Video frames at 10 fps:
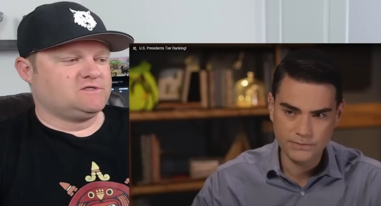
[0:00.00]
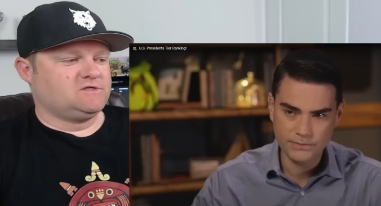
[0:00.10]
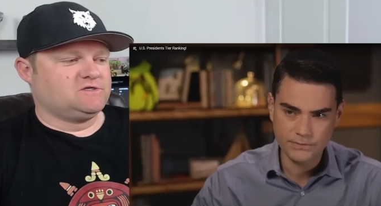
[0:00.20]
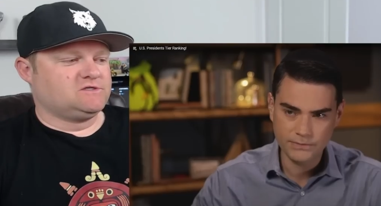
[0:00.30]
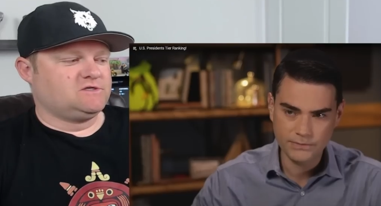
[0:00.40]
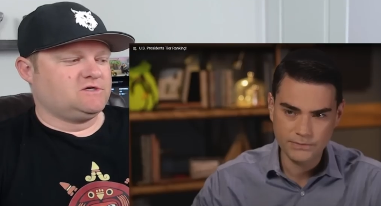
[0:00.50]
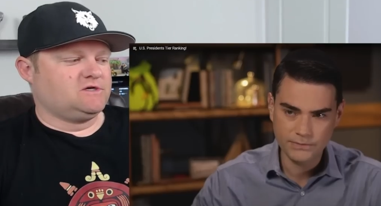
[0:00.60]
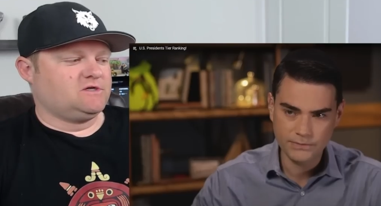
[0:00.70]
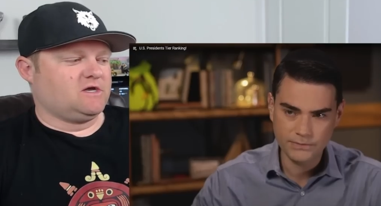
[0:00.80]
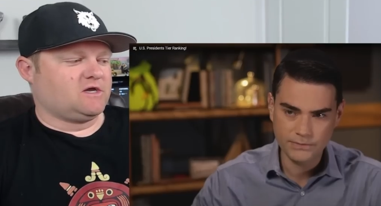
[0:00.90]
Speaker 1: just
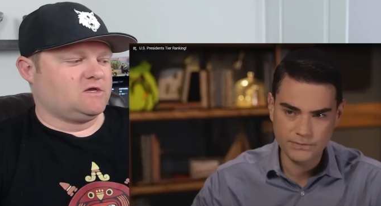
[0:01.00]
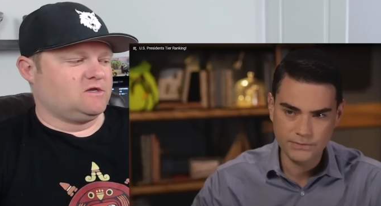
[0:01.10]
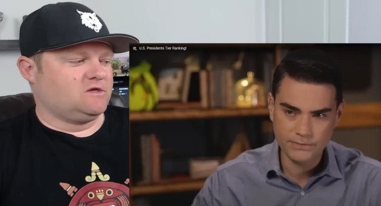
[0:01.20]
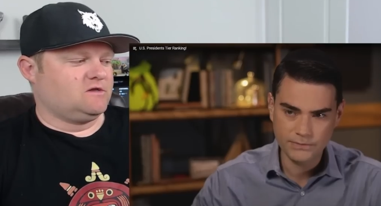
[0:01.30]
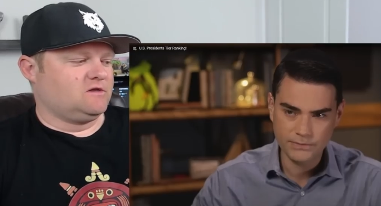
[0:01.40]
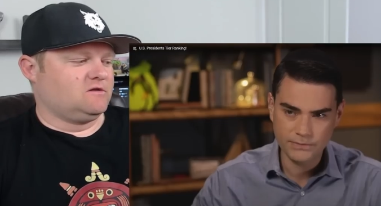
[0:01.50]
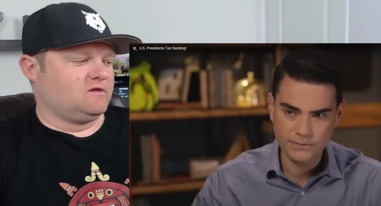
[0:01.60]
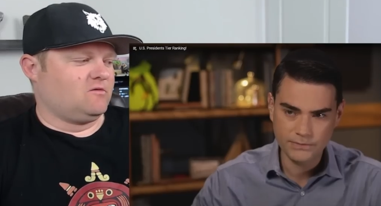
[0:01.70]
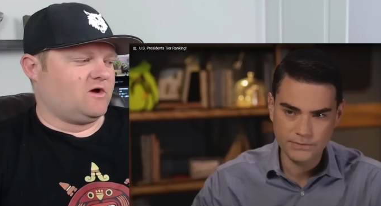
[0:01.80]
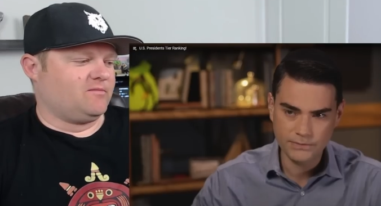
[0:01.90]
like,
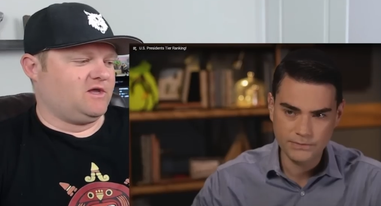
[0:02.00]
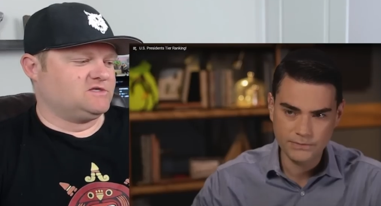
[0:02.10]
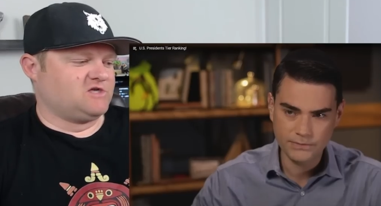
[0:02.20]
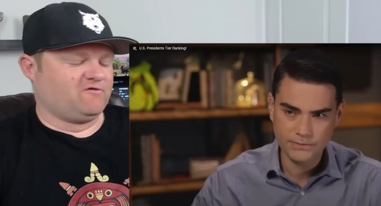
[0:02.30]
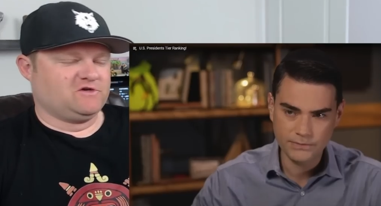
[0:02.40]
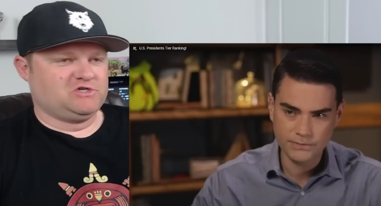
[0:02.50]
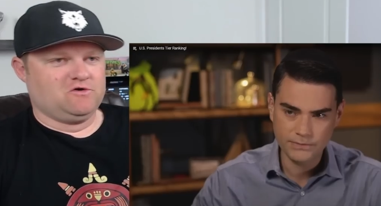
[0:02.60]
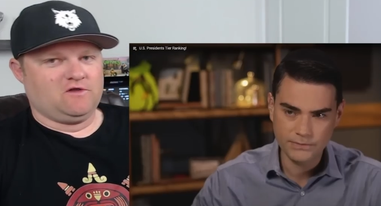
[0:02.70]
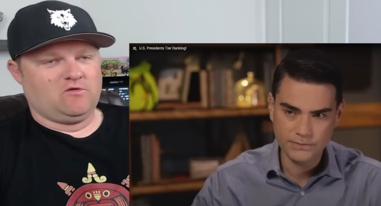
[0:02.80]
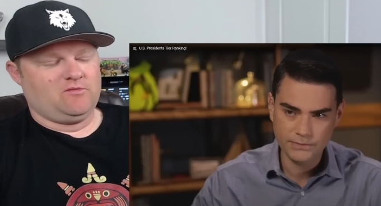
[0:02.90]
want to be
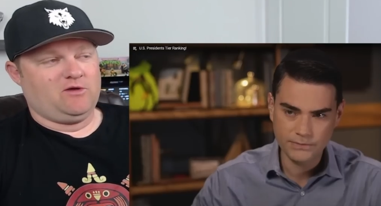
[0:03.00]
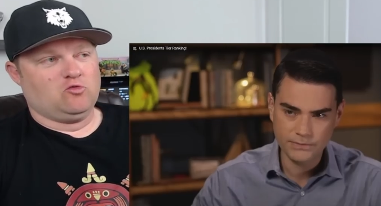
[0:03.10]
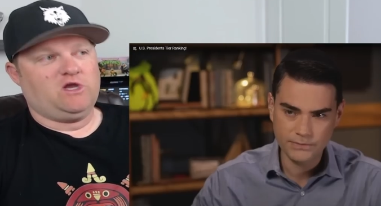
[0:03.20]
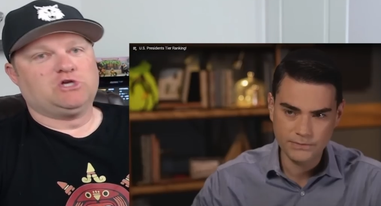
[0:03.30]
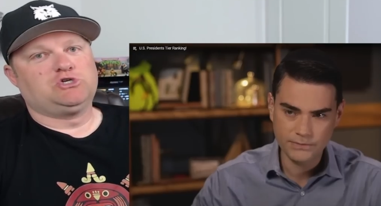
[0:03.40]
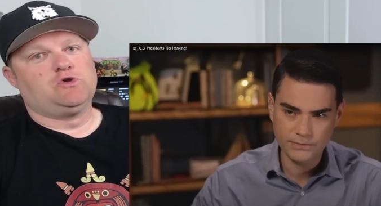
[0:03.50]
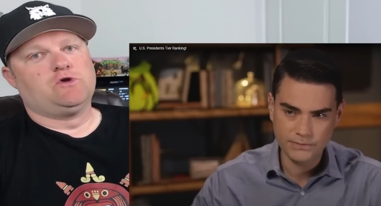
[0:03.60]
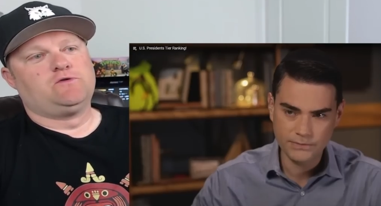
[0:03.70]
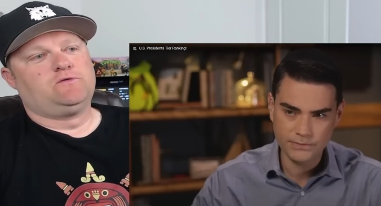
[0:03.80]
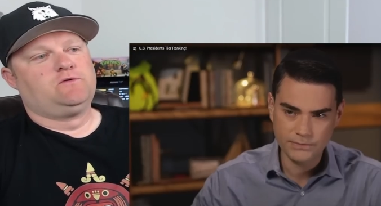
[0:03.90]
self-assured. They want to be
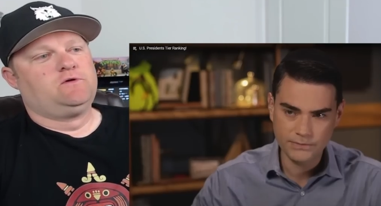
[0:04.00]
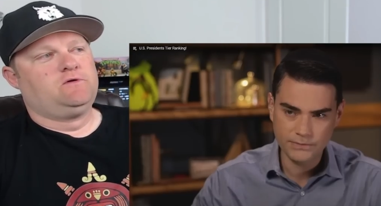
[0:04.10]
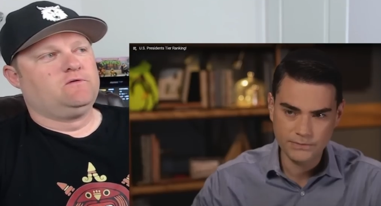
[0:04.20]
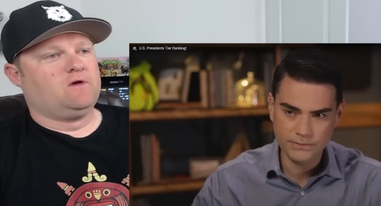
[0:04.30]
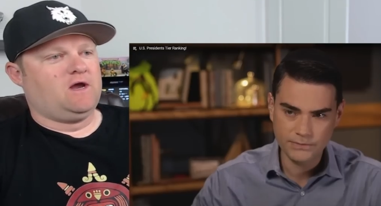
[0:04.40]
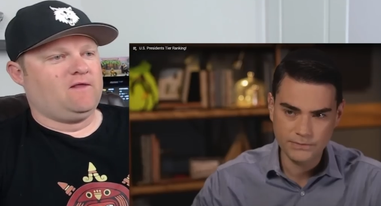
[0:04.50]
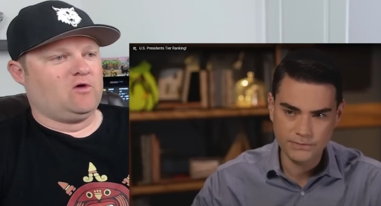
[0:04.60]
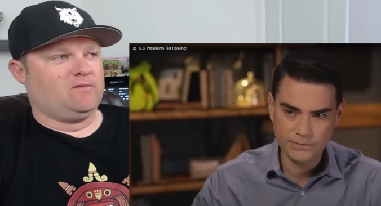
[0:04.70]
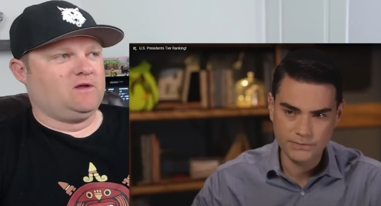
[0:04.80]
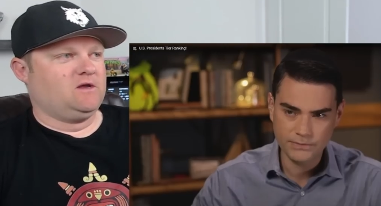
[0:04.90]
reassured, right? They want
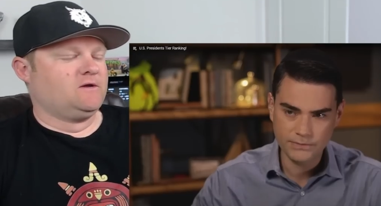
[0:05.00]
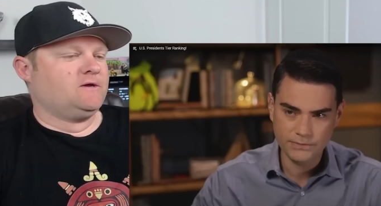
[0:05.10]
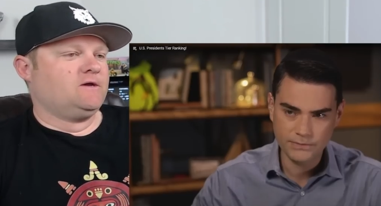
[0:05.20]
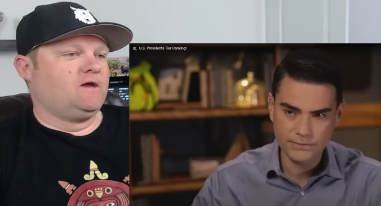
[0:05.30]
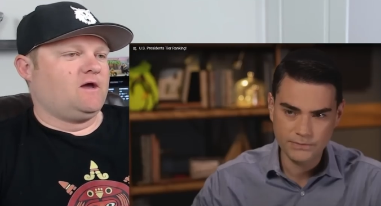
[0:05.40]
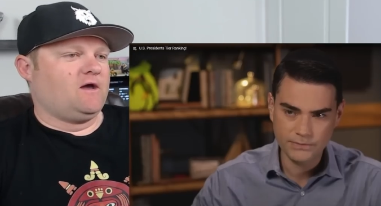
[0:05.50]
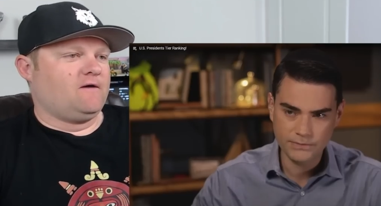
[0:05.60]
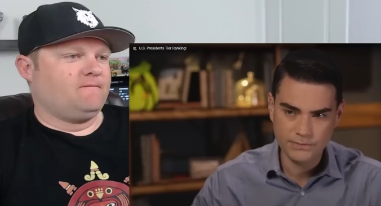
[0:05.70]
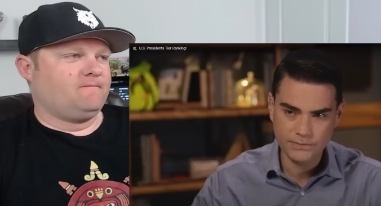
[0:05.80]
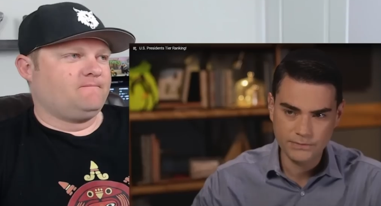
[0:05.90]
to
Speaker 2: be,
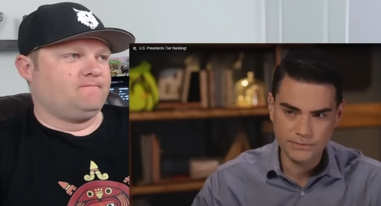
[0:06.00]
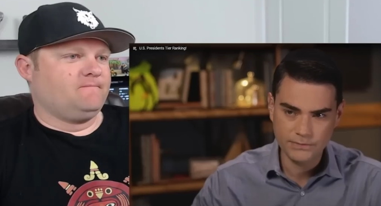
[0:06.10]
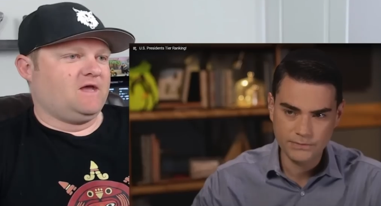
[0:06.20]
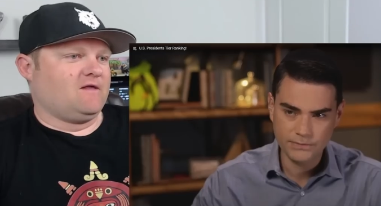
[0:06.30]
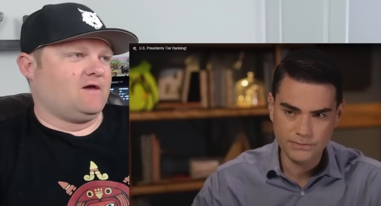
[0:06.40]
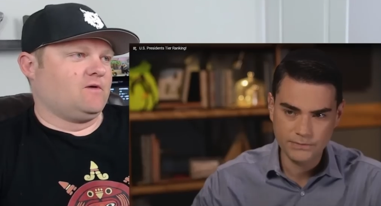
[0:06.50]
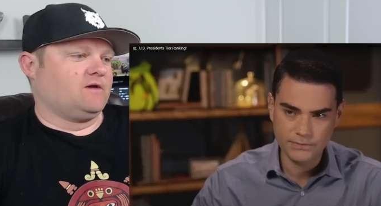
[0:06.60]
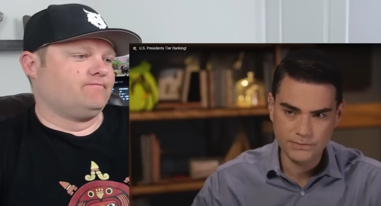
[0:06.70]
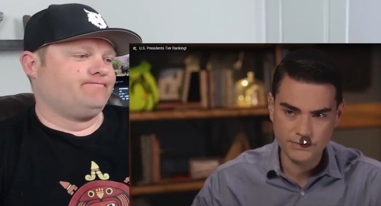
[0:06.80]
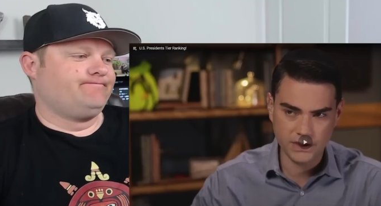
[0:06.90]
yeah, that way.
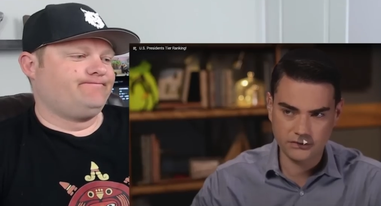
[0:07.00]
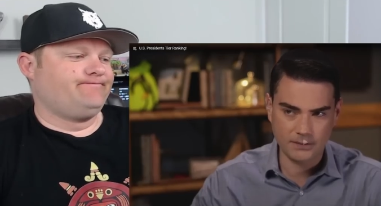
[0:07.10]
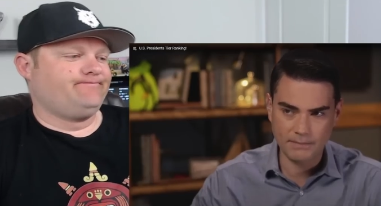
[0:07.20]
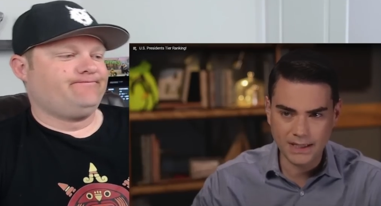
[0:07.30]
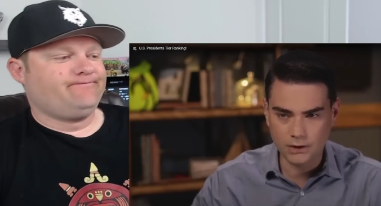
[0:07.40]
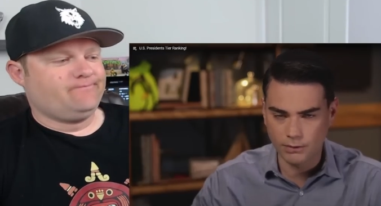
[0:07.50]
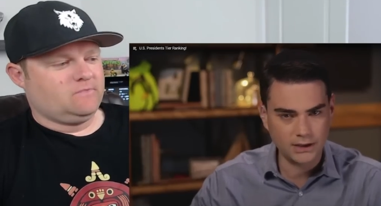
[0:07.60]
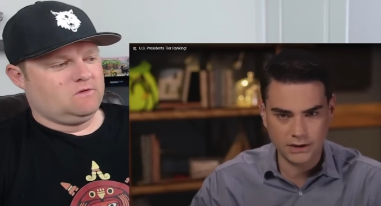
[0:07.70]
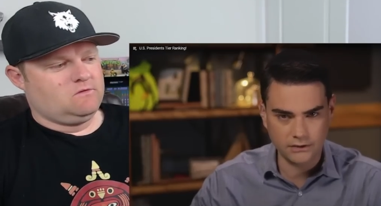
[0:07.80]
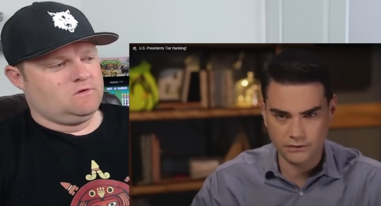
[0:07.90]
He has said many
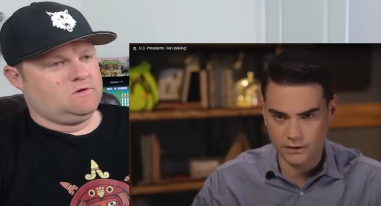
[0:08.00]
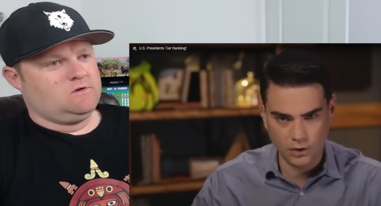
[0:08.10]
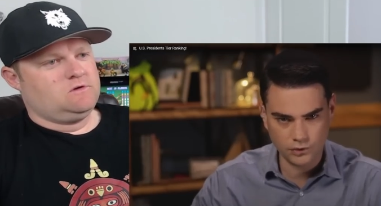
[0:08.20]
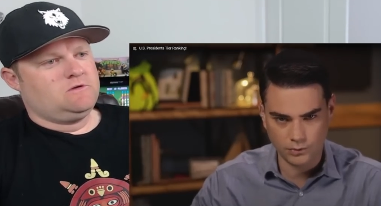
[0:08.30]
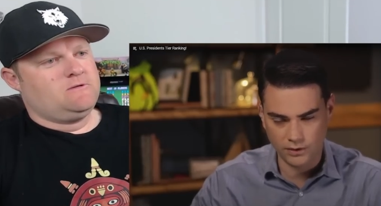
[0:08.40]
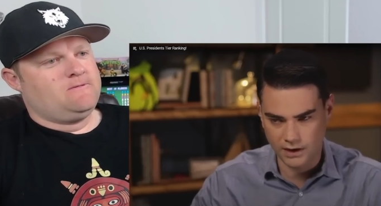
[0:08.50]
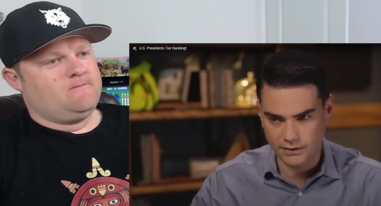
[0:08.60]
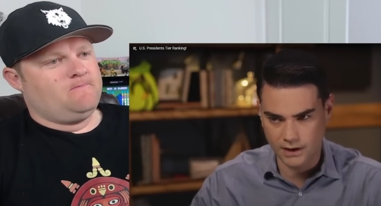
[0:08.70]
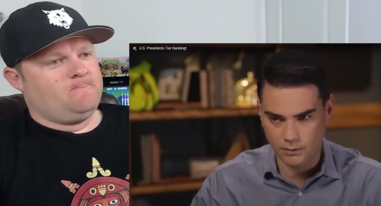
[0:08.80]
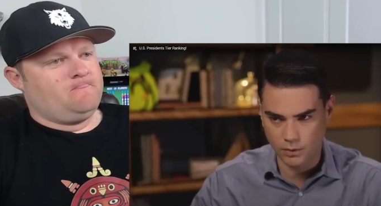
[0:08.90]
great things in the culture war that
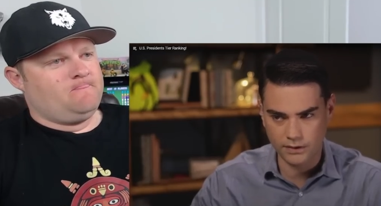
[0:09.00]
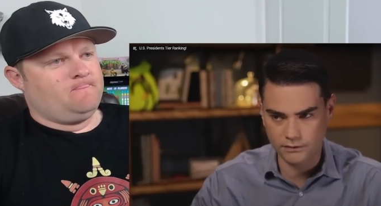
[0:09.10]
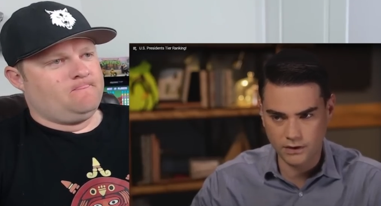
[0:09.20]
I think are worthy of